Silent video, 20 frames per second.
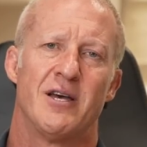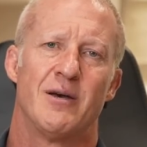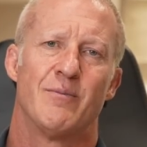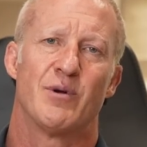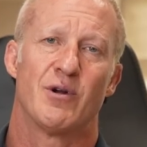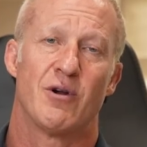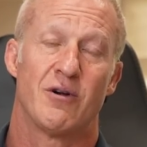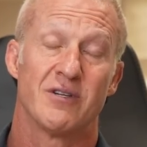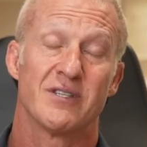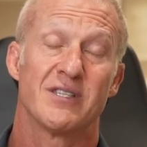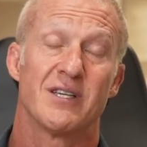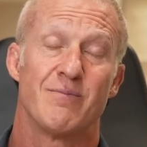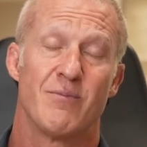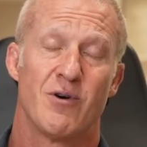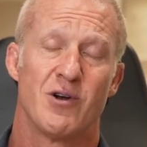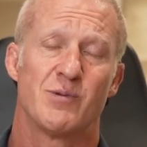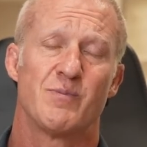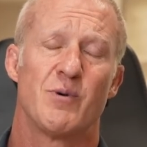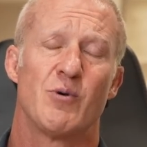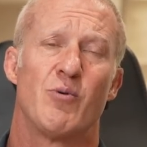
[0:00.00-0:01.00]
But honestly,
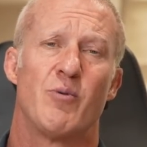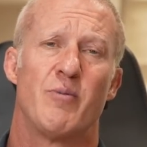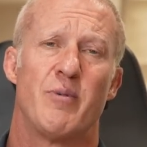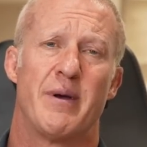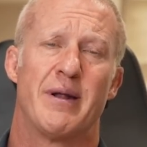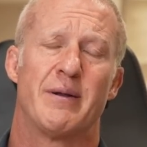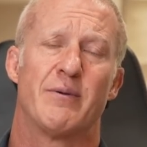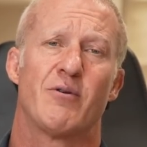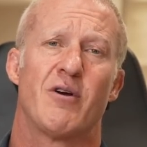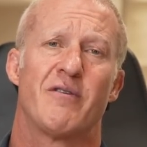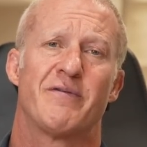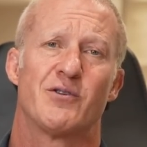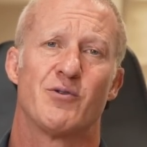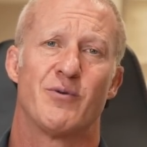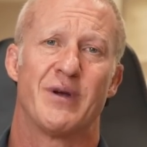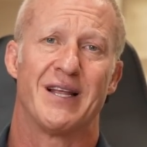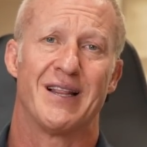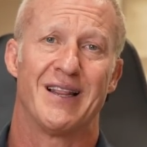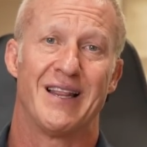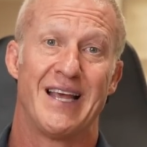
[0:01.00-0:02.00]
most people would be better off
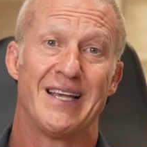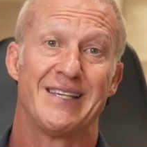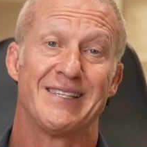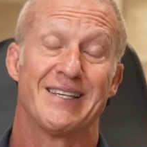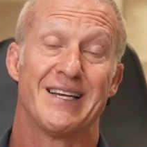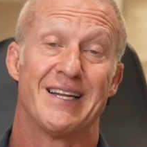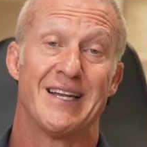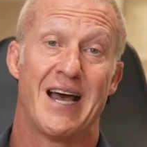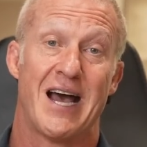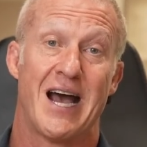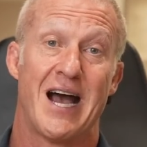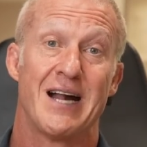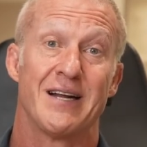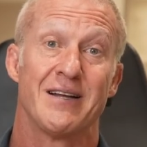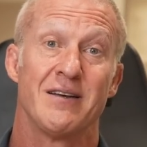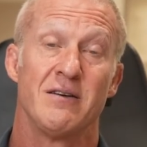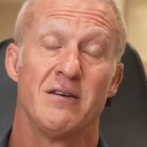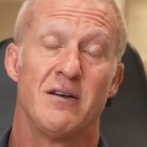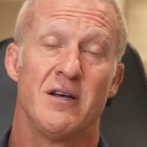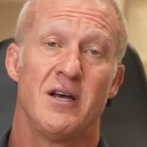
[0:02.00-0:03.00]
doing less and
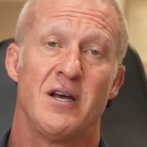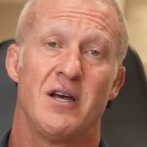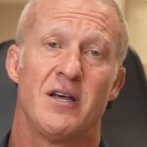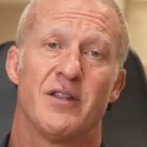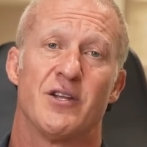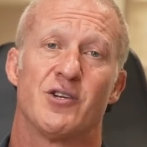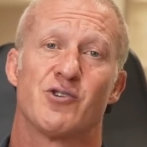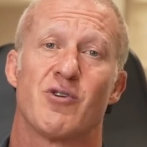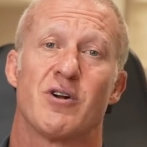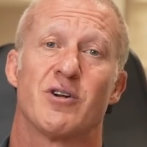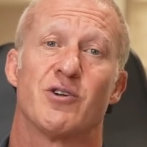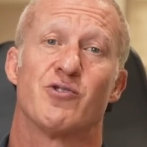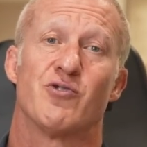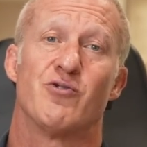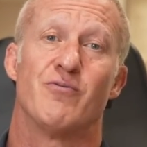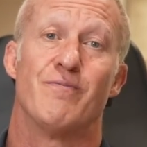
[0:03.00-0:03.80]
harder than trying to do